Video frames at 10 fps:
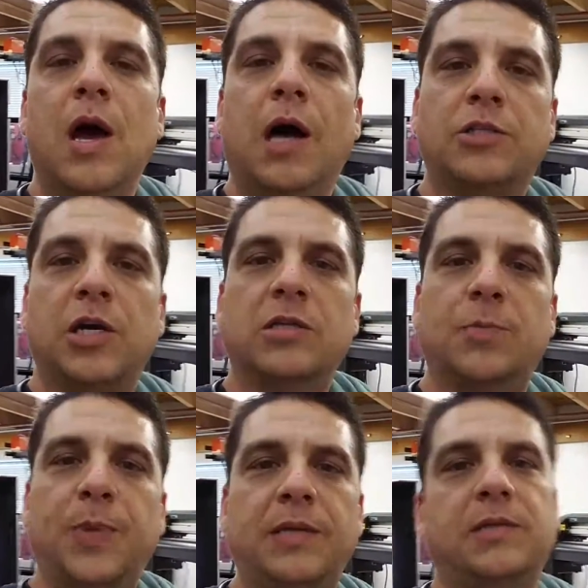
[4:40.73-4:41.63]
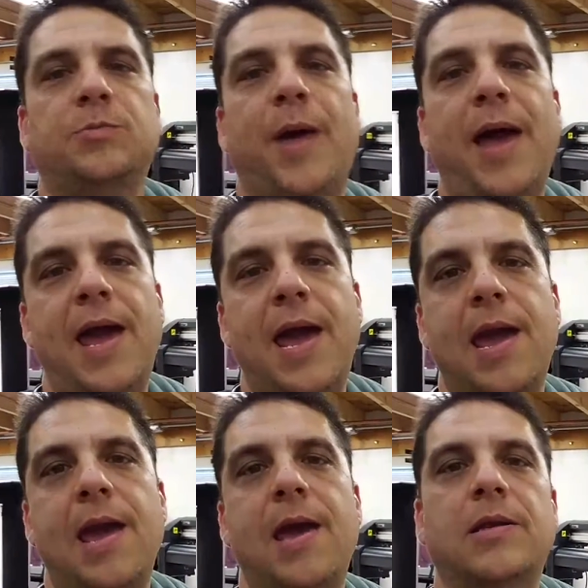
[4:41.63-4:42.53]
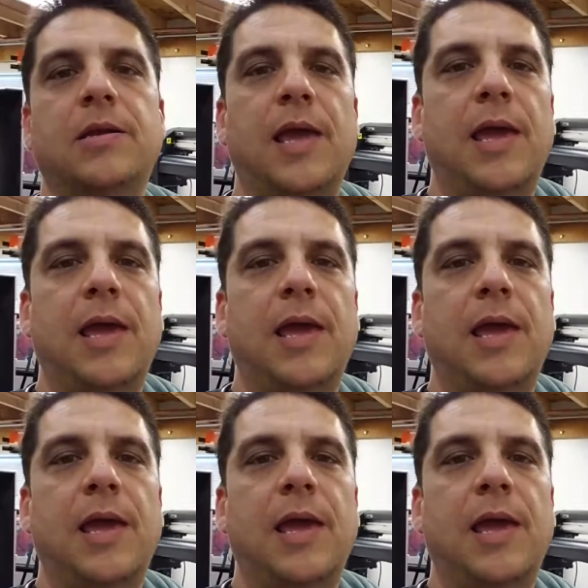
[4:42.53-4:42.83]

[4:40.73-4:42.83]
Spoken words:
adjust the pieces by hand